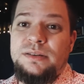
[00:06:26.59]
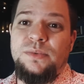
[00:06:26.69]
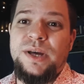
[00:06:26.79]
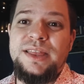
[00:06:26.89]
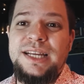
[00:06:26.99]

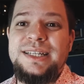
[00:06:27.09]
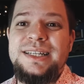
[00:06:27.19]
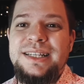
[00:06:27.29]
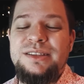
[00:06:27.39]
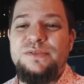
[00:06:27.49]
what they
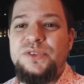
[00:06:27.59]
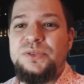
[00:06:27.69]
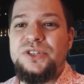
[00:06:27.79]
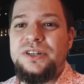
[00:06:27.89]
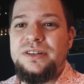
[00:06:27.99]
did in the
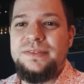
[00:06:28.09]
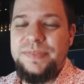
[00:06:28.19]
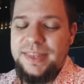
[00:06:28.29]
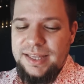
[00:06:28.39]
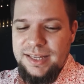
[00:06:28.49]
future,
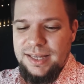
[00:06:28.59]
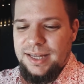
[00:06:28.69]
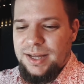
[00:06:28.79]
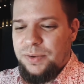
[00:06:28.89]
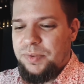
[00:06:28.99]

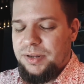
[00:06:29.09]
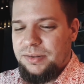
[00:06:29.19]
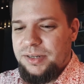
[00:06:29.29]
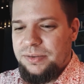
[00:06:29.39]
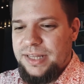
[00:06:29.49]
we all
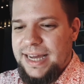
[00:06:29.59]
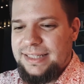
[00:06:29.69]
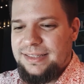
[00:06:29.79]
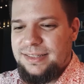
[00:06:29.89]
know that.